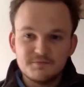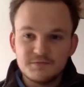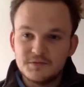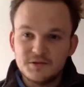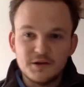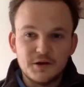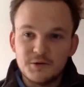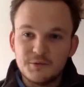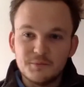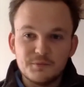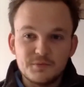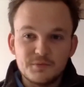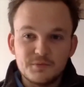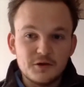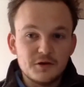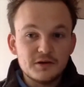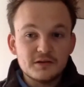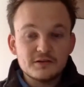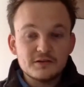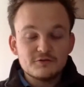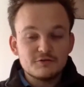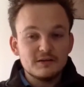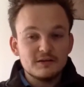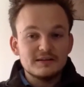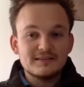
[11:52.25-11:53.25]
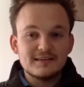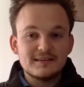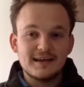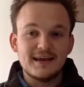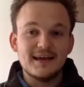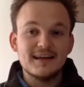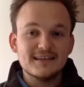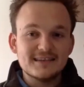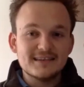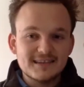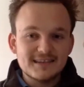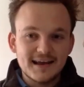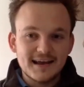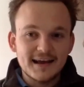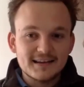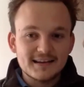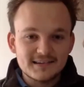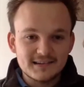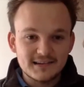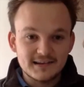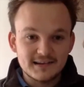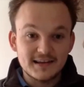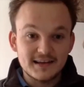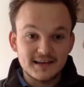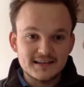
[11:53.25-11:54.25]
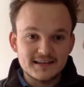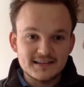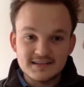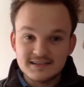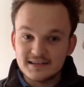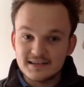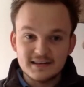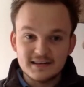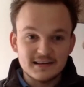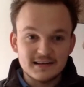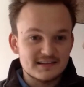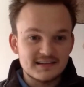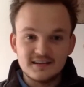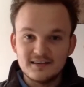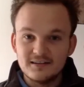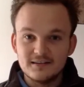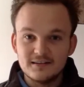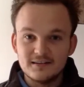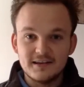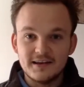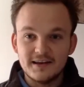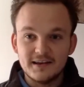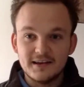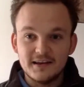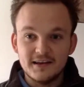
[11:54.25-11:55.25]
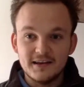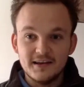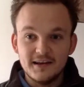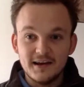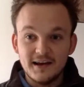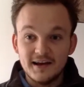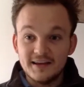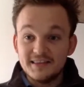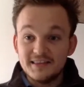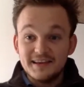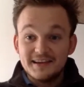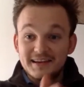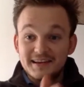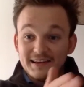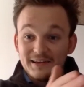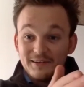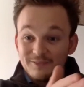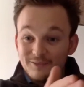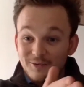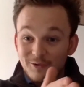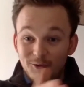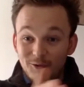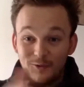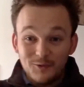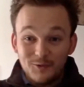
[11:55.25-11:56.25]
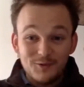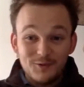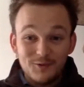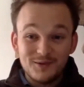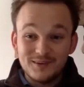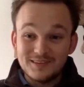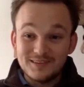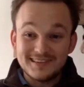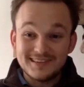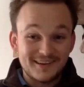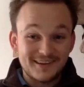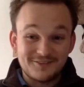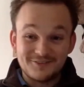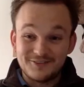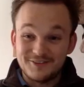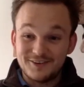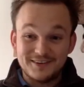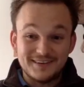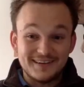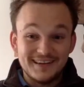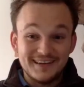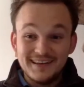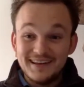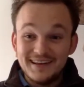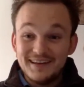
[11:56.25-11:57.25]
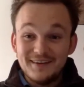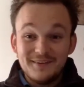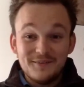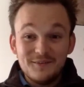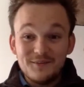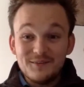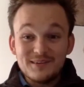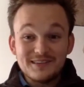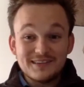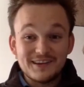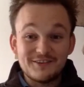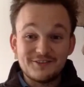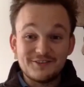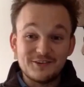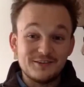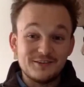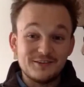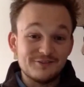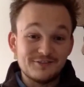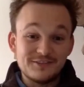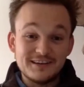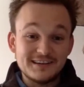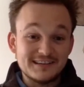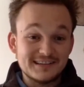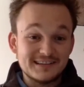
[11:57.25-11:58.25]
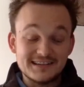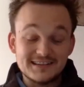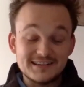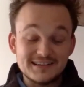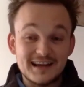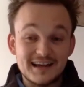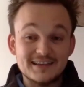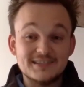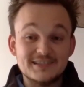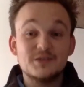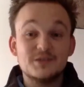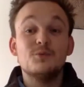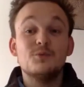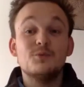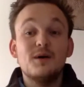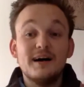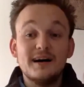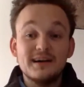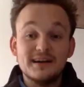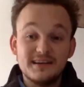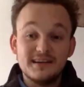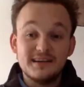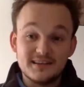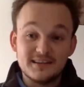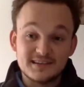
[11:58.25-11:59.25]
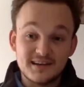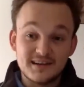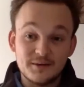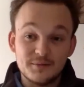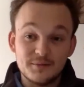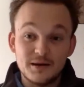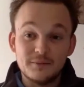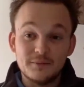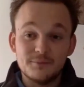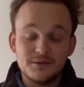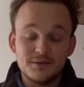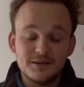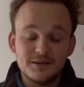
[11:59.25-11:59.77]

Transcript: No, you can treat 10 sciatica cases in a single day, and they can have all different reasons as to why it's come up.